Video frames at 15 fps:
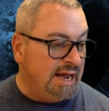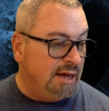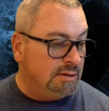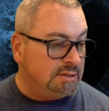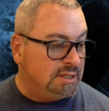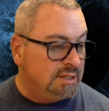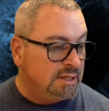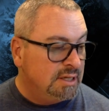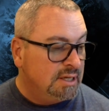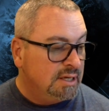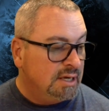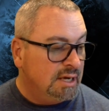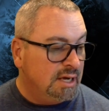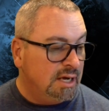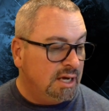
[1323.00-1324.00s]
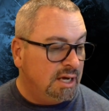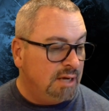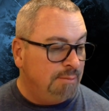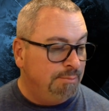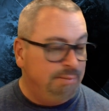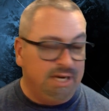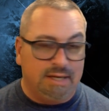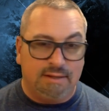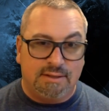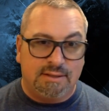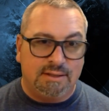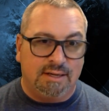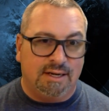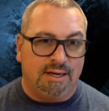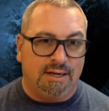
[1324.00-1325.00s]
out,
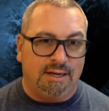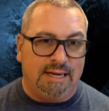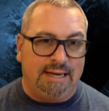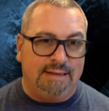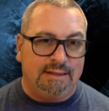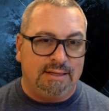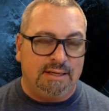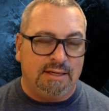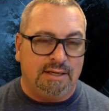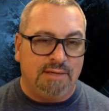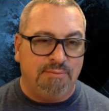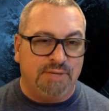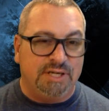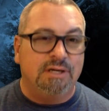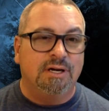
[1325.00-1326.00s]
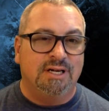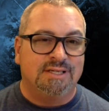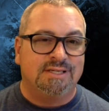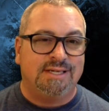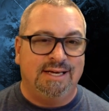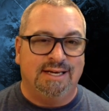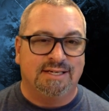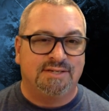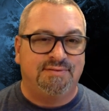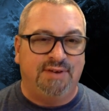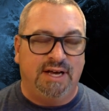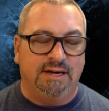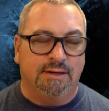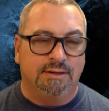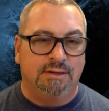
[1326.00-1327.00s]
because he has
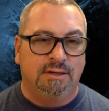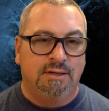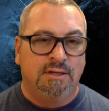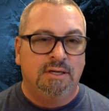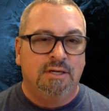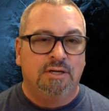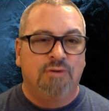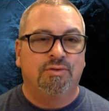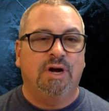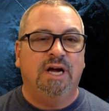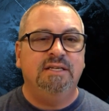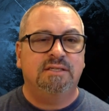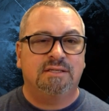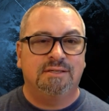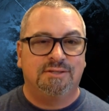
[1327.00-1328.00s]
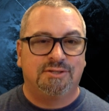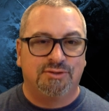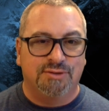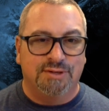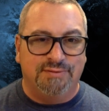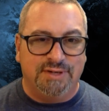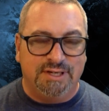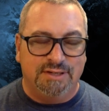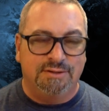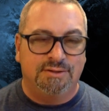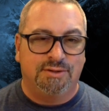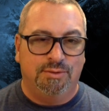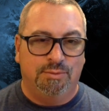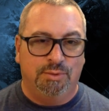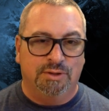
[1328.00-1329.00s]
failed. Christ is driven
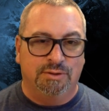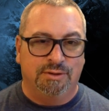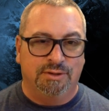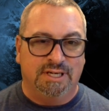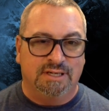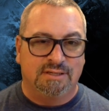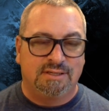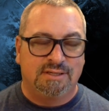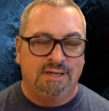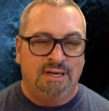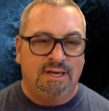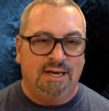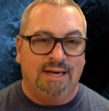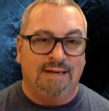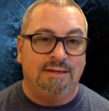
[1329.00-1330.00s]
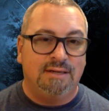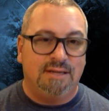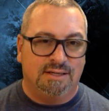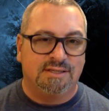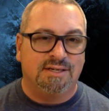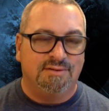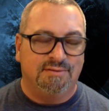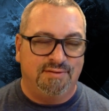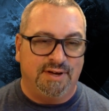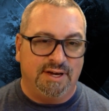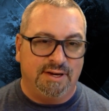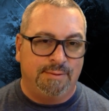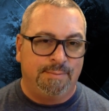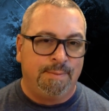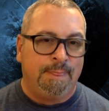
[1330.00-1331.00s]
into the wilderness and doesn't
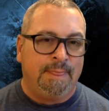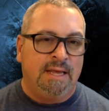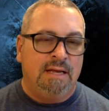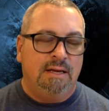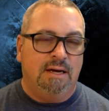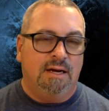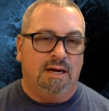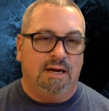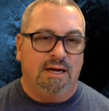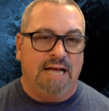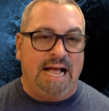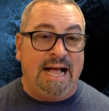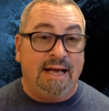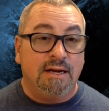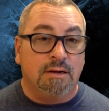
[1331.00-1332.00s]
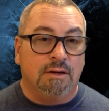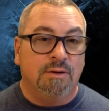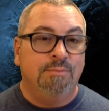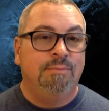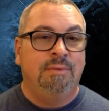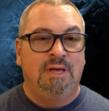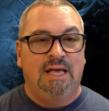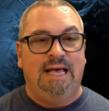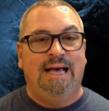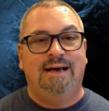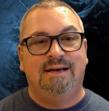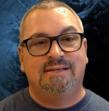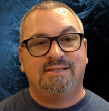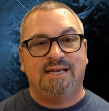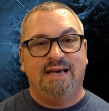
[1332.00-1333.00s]
fail. Adam
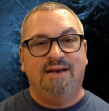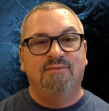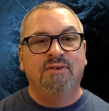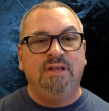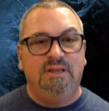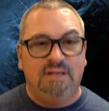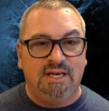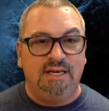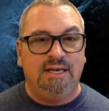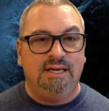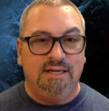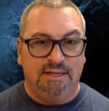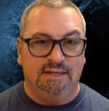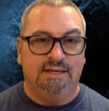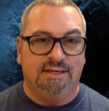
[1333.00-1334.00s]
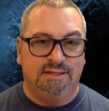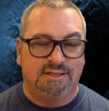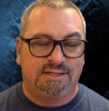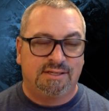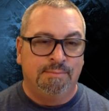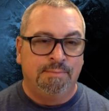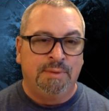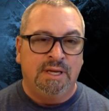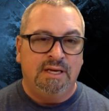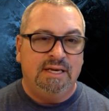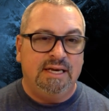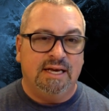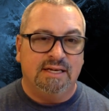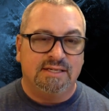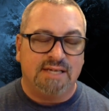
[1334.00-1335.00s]
has everything he needs.
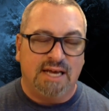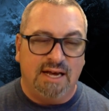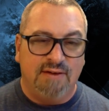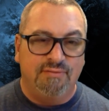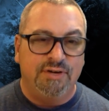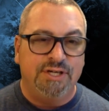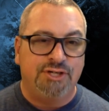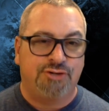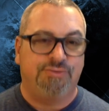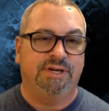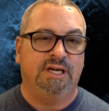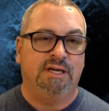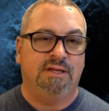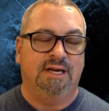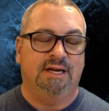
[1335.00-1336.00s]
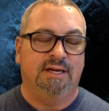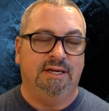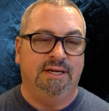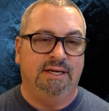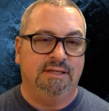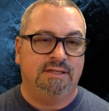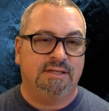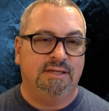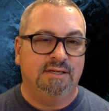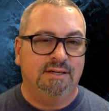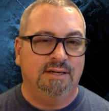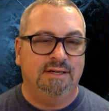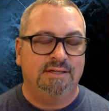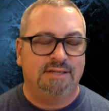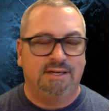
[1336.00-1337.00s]
He has every tree that he needs. And
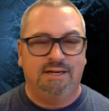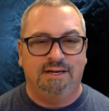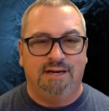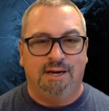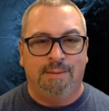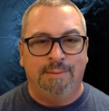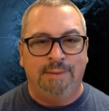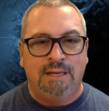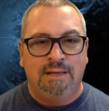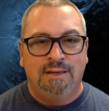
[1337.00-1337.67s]
isn't it